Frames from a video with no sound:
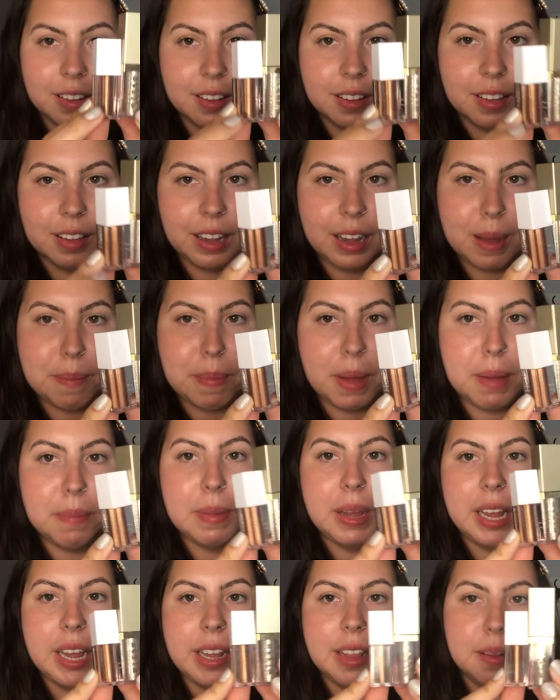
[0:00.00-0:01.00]
It's like a
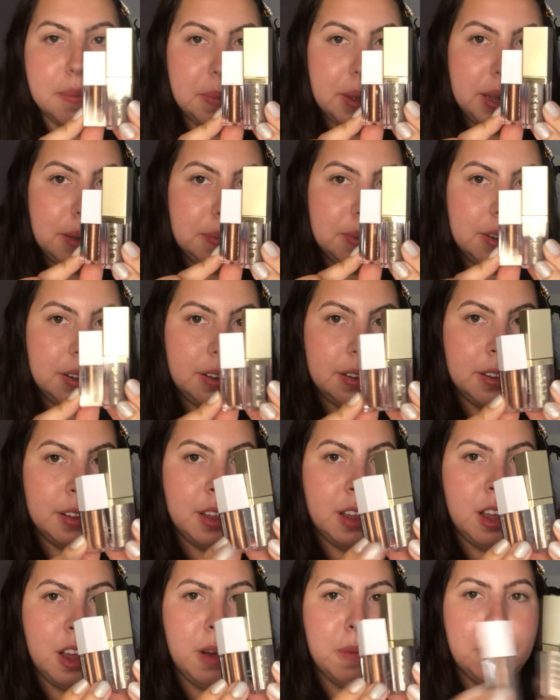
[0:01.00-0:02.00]
mama and a baby.
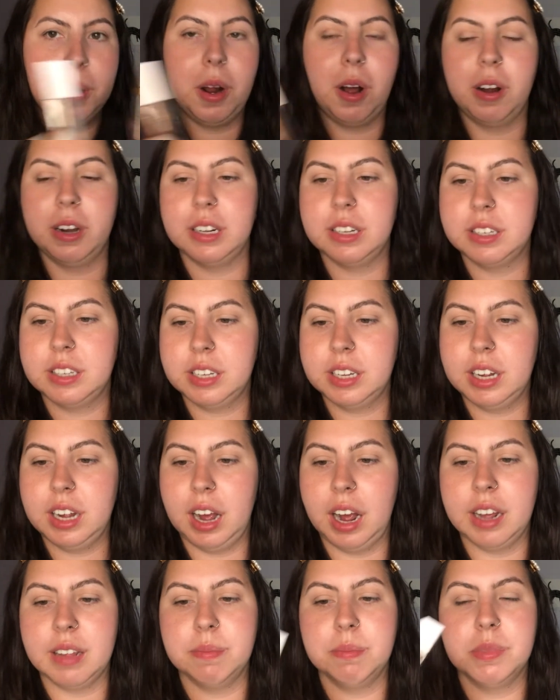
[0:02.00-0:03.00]
But honestly,
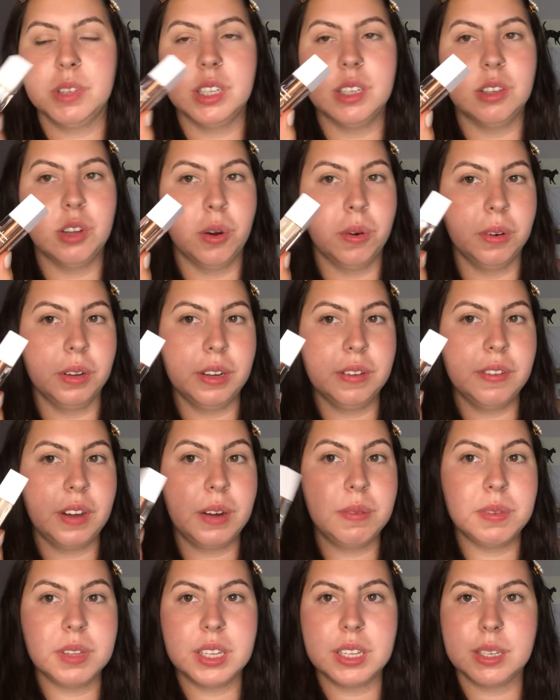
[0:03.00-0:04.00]
I'm totally
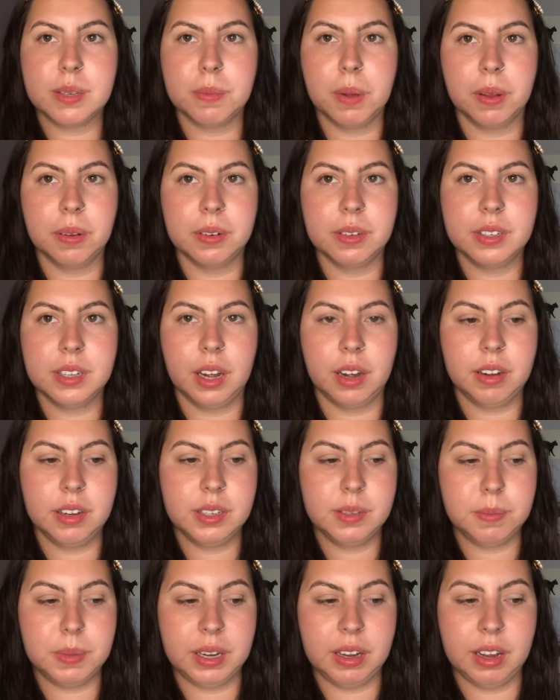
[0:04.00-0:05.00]
fine with the smaller
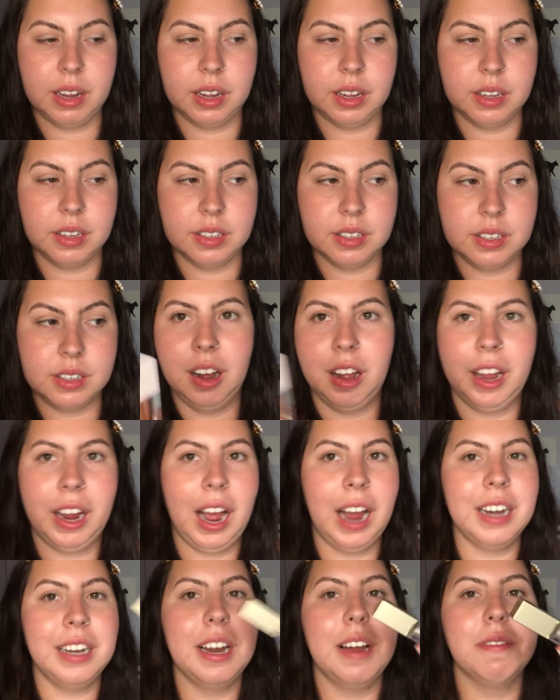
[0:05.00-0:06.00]
size because like
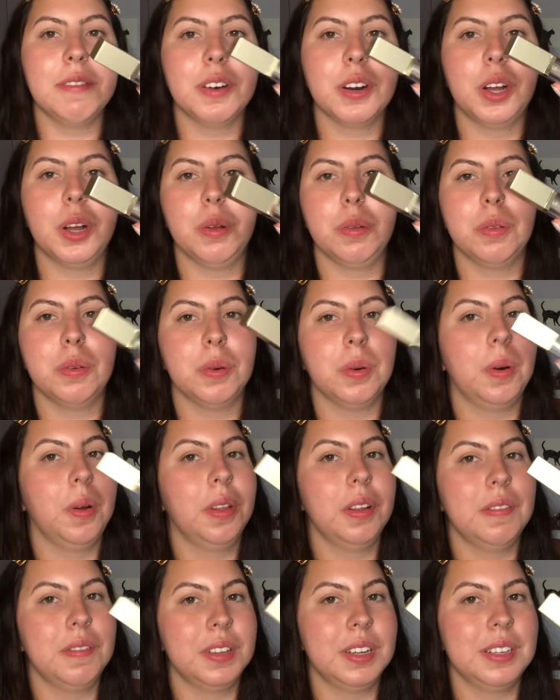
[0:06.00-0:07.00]
I never go through all
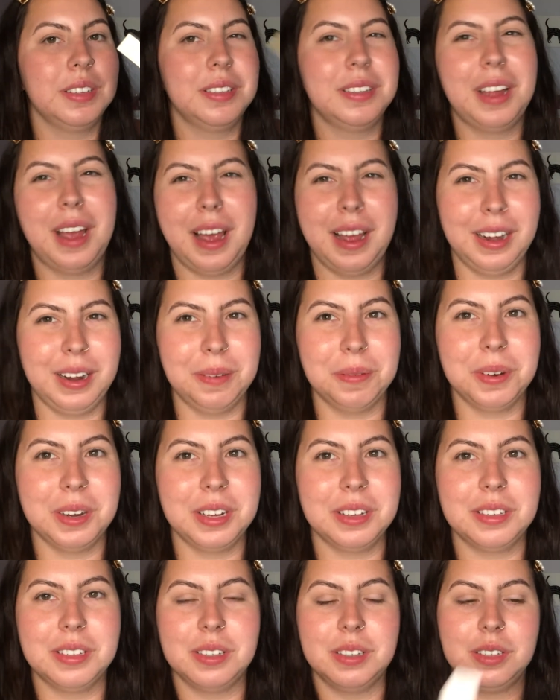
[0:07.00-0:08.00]
of this
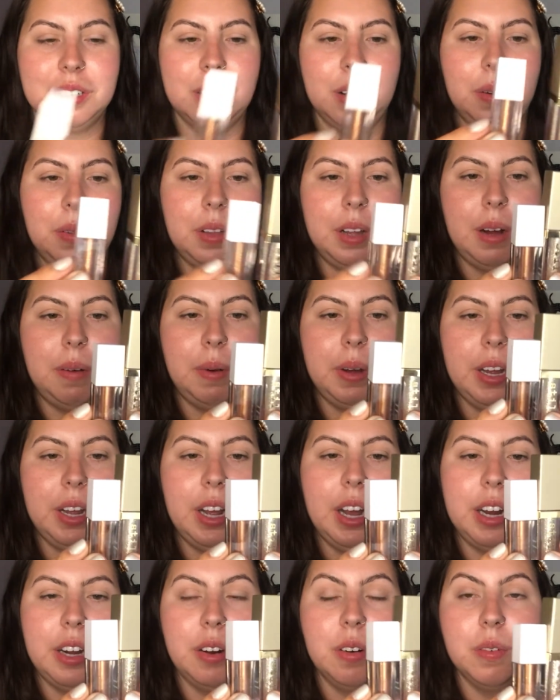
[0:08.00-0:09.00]
anyways. So that way
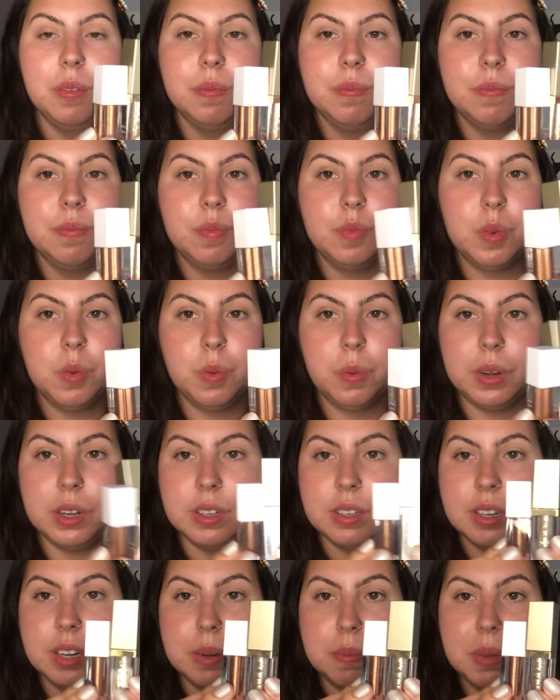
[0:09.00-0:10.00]
I don't
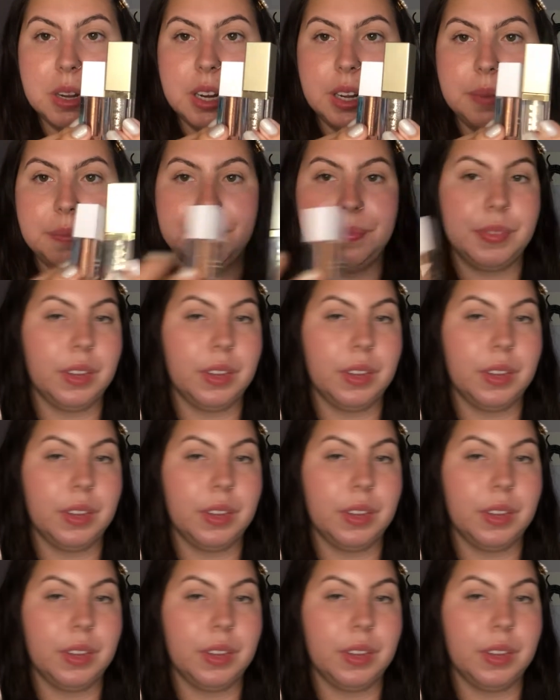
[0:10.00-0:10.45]
waste any money.